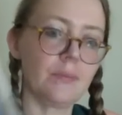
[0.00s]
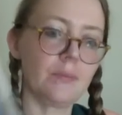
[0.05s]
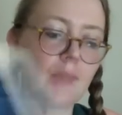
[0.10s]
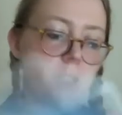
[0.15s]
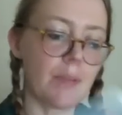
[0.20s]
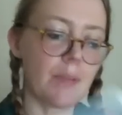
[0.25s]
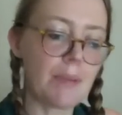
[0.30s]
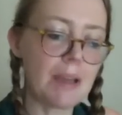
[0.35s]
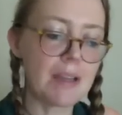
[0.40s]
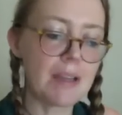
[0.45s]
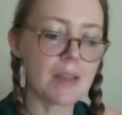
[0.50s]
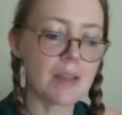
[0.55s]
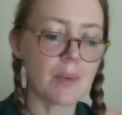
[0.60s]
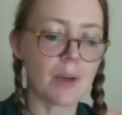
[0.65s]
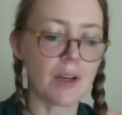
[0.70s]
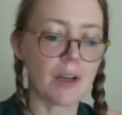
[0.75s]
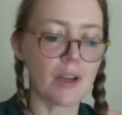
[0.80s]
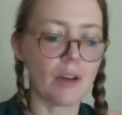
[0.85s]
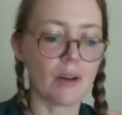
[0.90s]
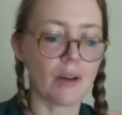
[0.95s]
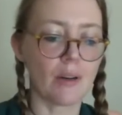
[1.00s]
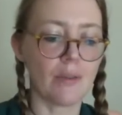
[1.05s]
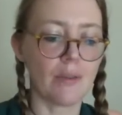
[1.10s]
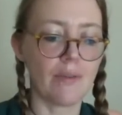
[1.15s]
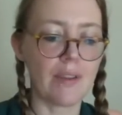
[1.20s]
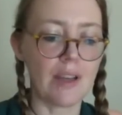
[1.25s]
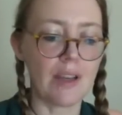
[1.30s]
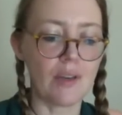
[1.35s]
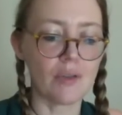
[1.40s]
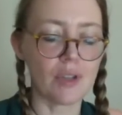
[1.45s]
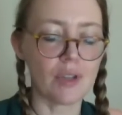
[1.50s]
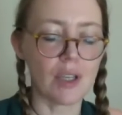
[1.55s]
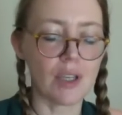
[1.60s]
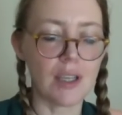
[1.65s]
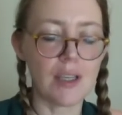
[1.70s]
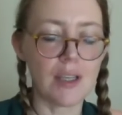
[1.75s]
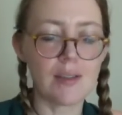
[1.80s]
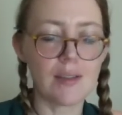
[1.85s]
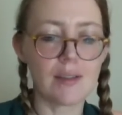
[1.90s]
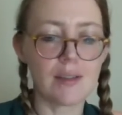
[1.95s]
Depends where your Venus
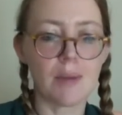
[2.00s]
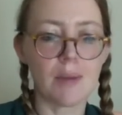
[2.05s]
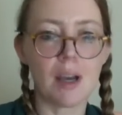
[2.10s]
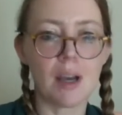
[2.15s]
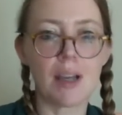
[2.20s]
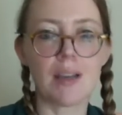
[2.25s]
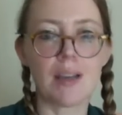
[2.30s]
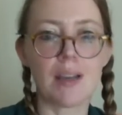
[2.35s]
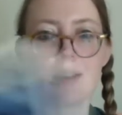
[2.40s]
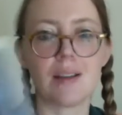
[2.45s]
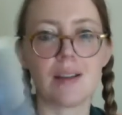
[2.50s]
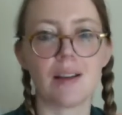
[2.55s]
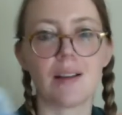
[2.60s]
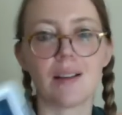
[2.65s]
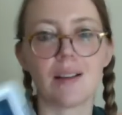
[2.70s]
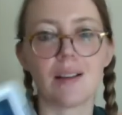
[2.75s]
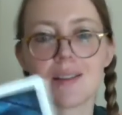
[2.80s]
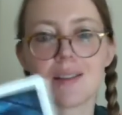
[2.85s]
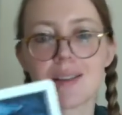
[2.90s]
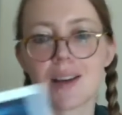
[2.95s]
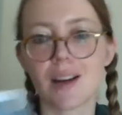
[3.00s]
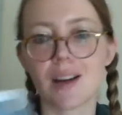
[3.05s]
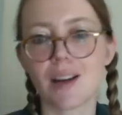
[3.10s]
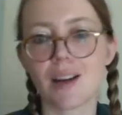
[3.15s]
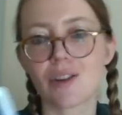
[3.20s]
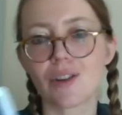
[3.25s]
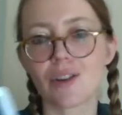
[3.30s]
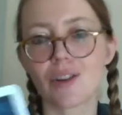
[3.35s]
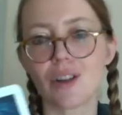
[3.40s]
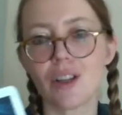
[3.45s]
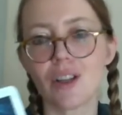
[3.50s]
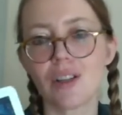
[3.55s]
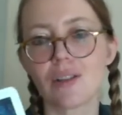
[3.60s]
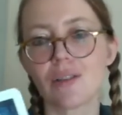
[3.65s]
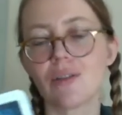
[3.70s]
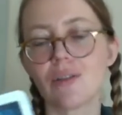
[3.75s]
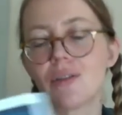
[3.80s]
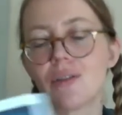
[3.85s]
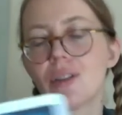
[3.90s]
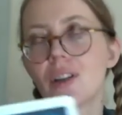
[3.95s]
is. Mine is in Cancer actually,
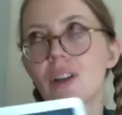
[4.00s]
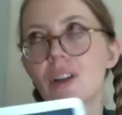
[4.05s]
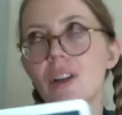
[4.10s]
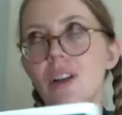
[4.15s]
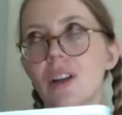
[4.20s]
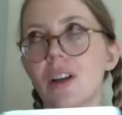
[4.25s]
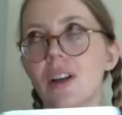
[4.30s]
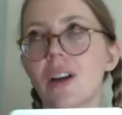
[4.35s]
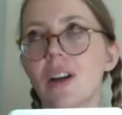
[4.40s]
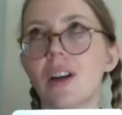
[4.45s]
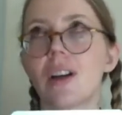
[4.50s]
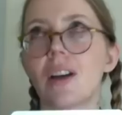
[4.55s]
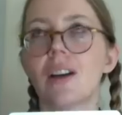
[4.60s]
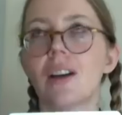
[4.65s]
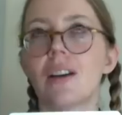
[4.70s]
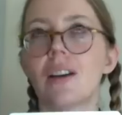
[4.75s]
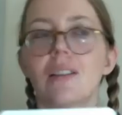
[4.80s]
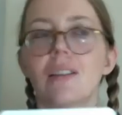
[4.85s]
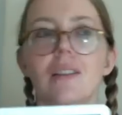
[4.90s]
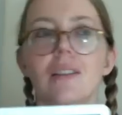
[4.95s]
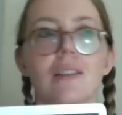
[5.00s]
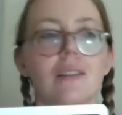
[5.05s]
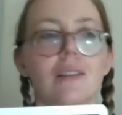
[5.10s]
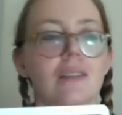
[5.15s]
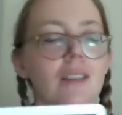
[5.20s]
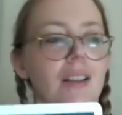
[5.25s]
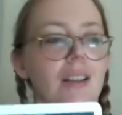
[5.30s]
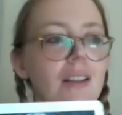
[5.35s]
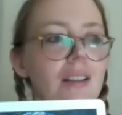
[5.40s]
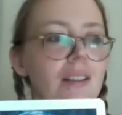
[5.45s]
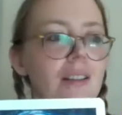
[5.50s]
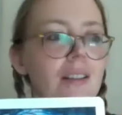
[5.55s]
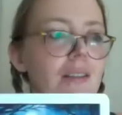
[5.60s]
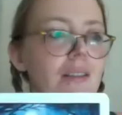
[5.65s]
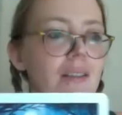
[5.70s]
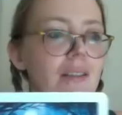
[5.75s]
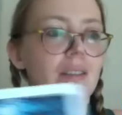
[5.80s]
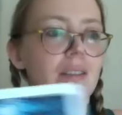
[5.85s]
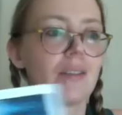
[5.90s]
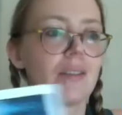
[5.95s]
so like
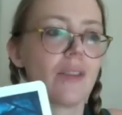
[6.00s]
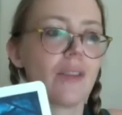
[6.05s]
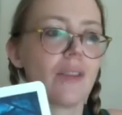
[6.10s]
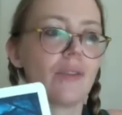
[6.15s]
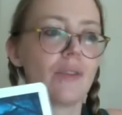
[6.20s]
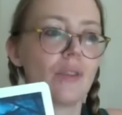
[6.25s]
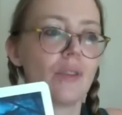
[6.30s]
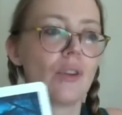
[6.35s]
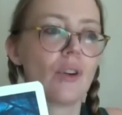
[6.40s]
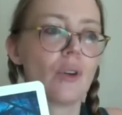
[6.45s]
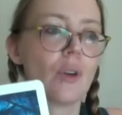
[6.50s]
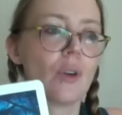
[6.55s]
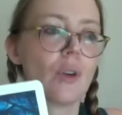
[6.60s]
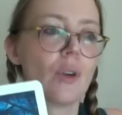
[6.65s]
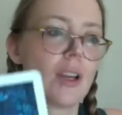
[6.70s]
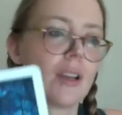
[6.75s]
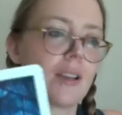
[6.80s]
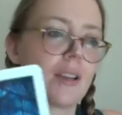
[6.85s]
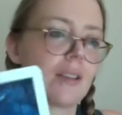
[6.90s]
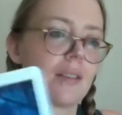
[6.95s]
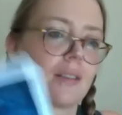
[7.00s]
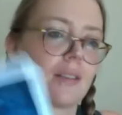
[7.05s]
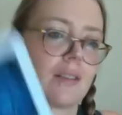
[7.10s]
you have to know like